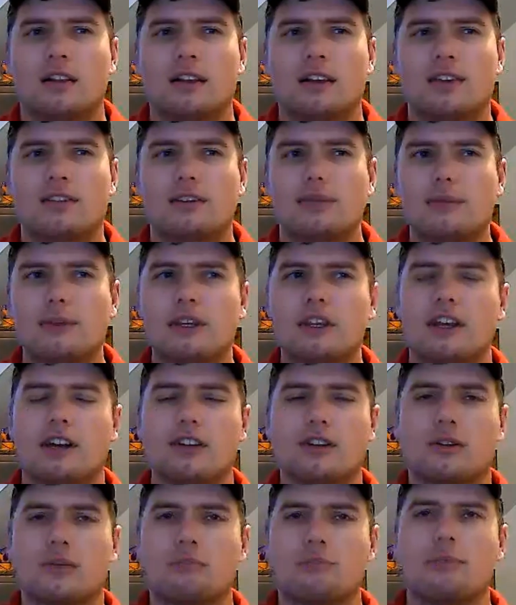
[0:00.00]
something
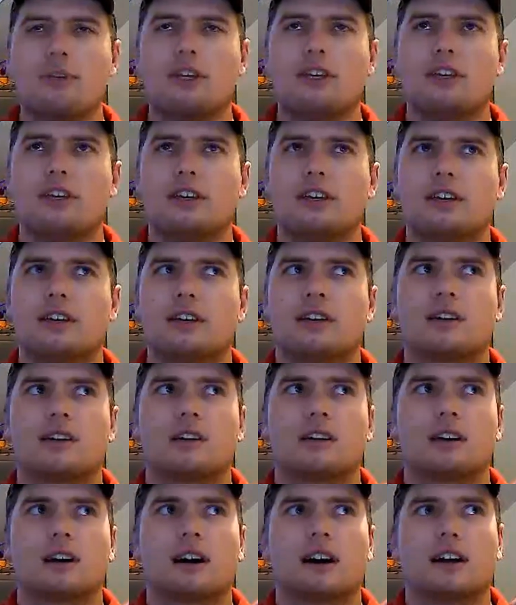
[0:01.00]
that'll be
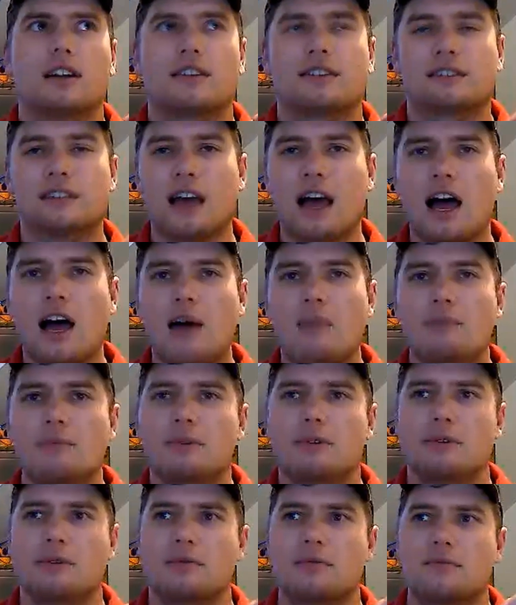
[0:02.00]
a top